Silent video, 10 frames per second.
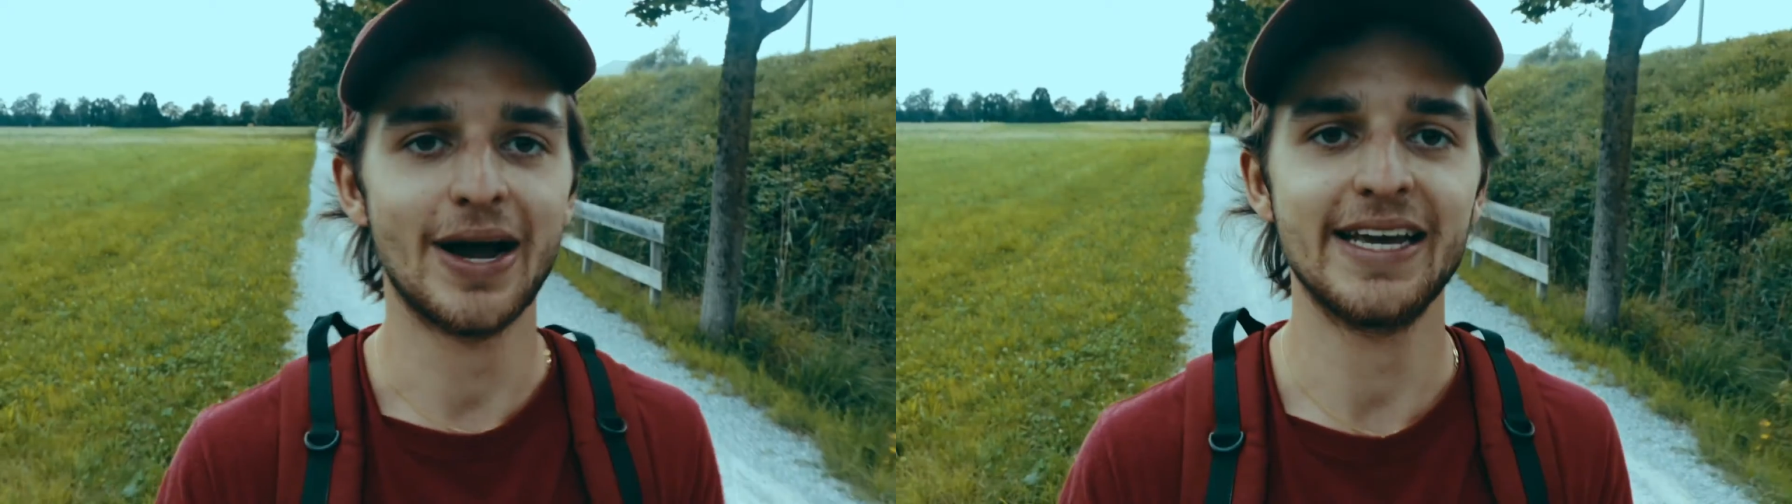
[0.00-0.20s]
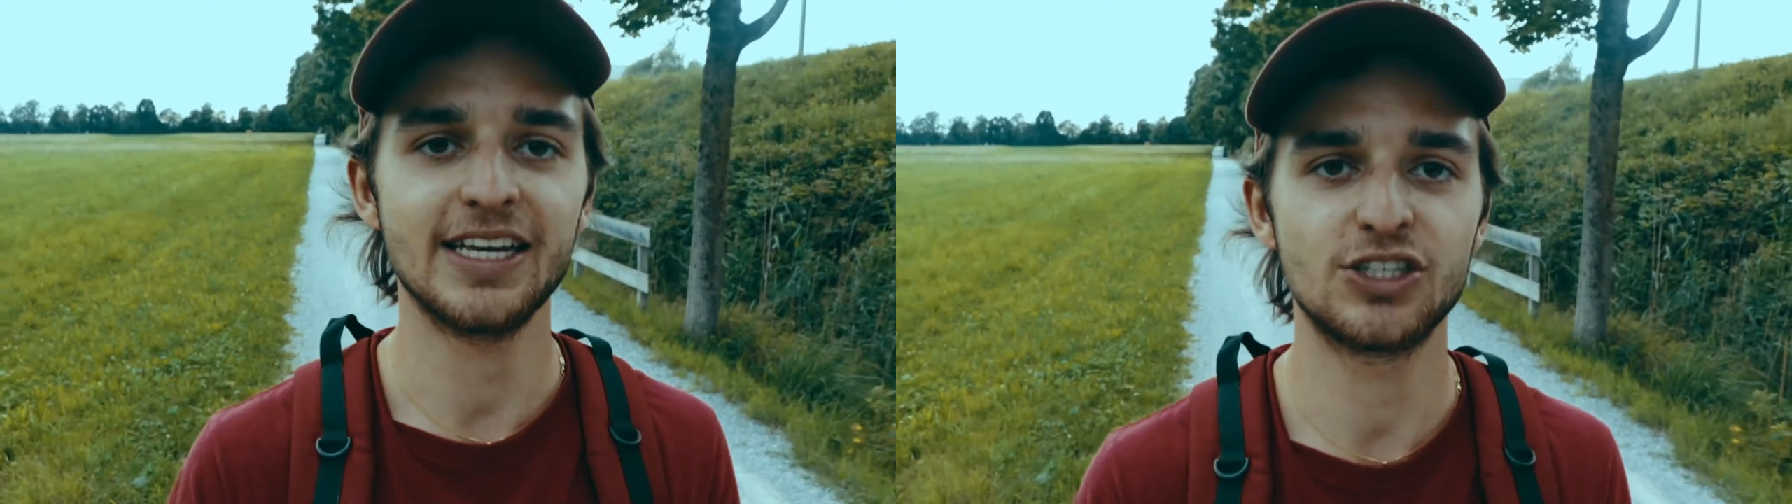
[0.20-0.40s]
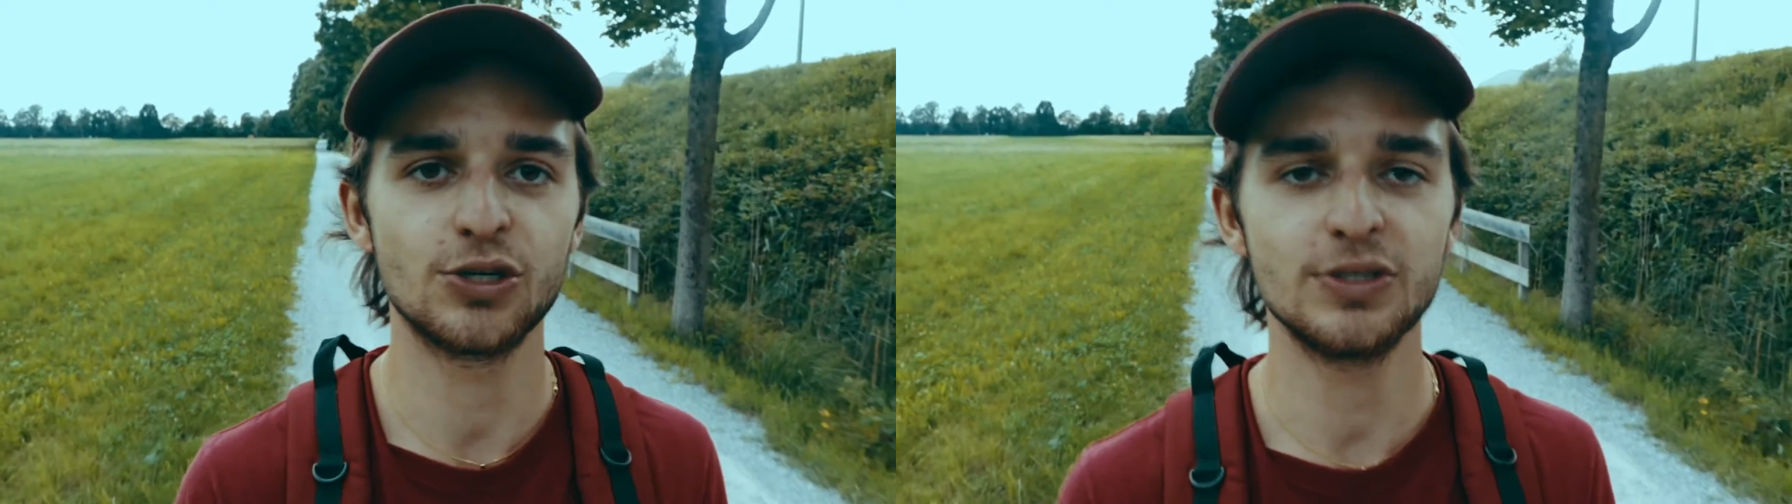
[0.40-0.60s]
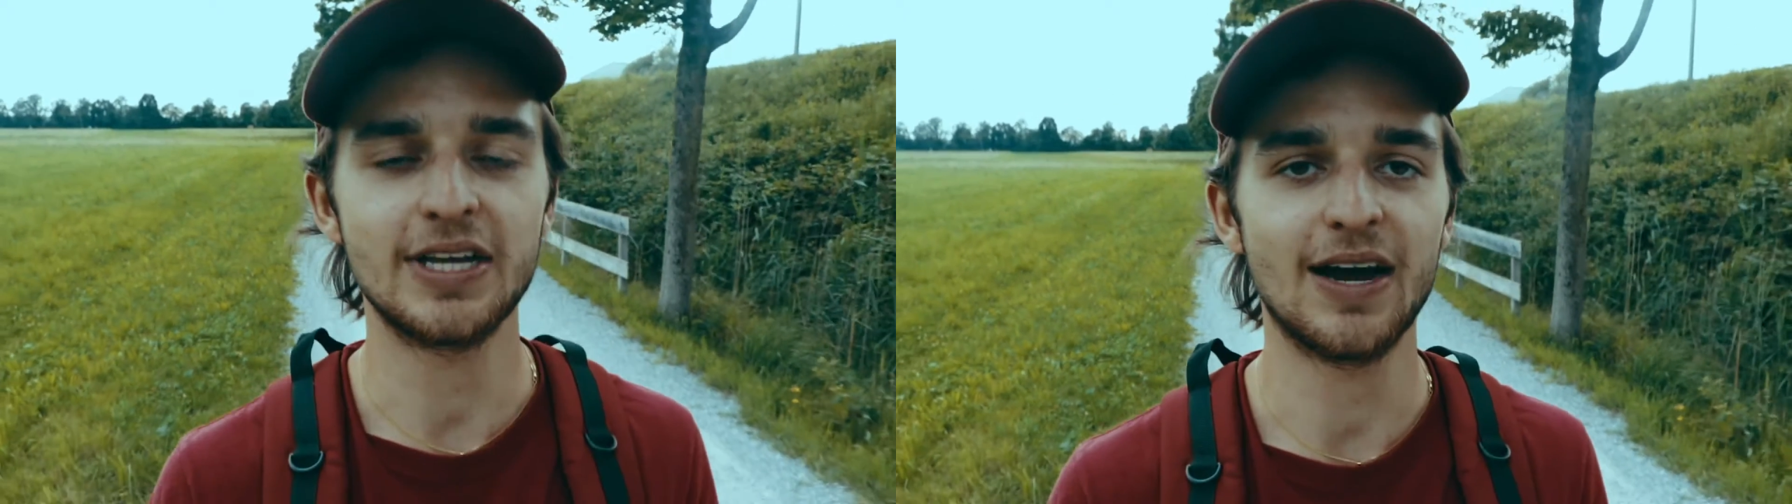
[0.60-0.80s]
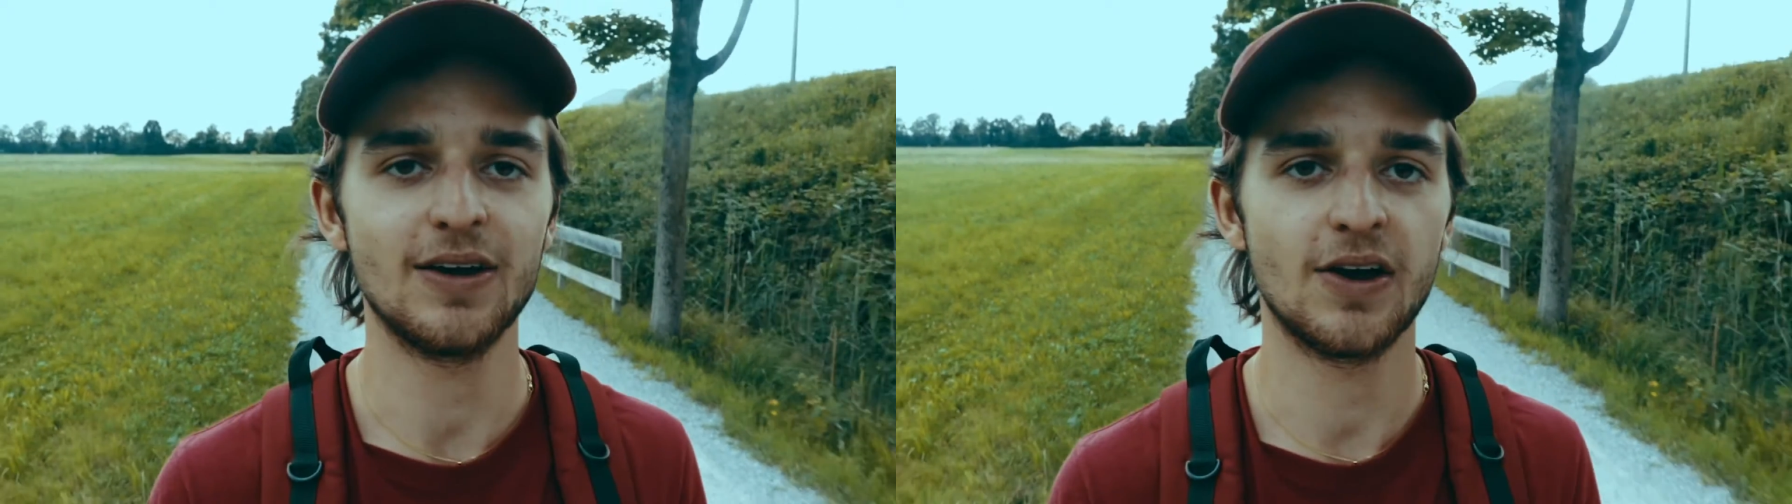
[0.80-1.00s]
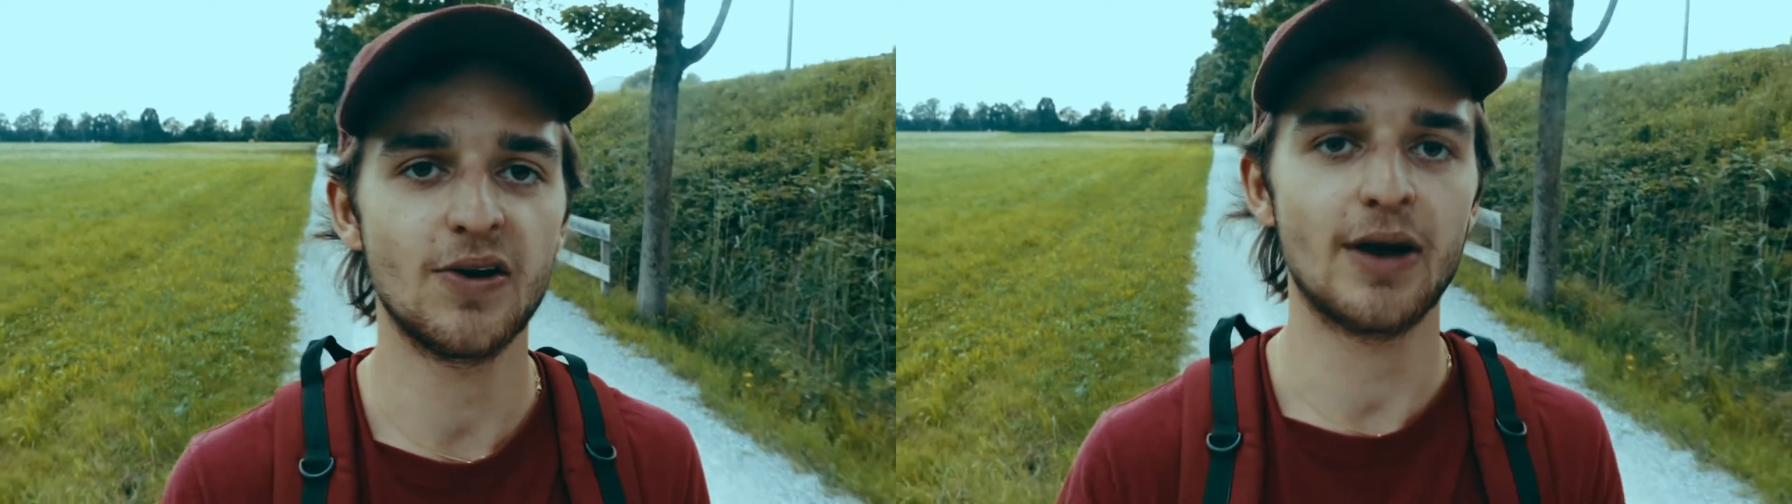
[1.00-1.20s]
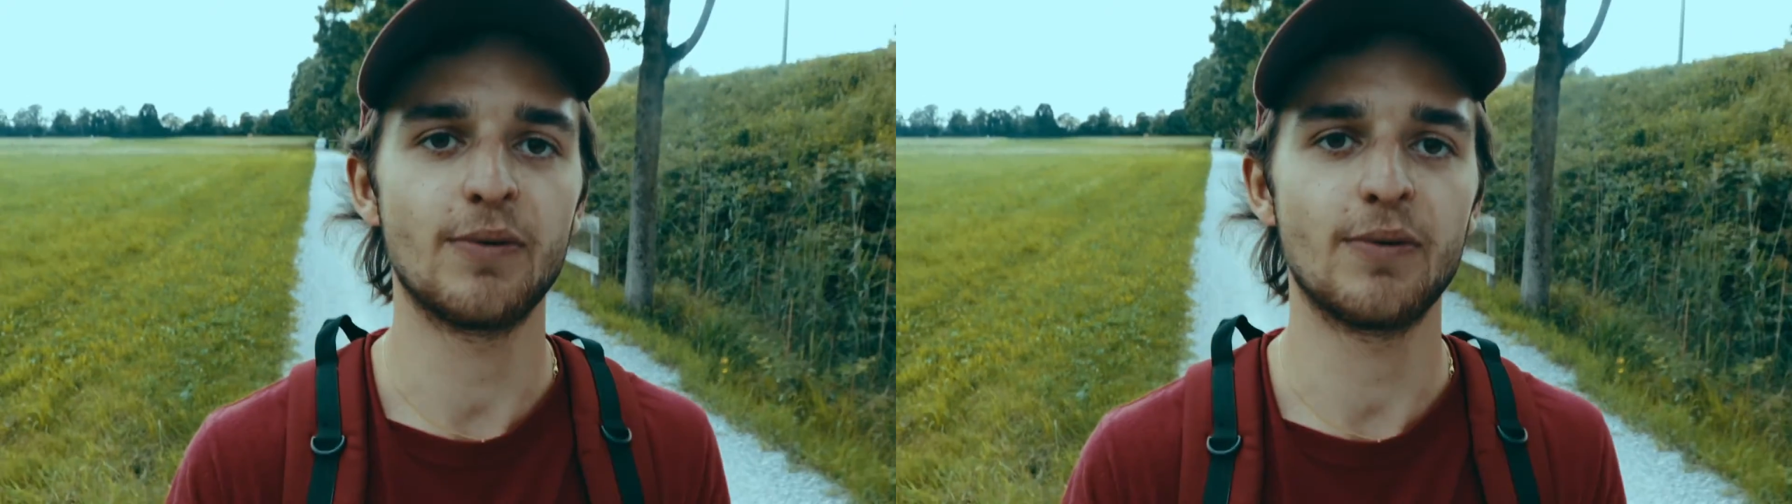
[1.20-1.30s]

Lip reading: I can choose how long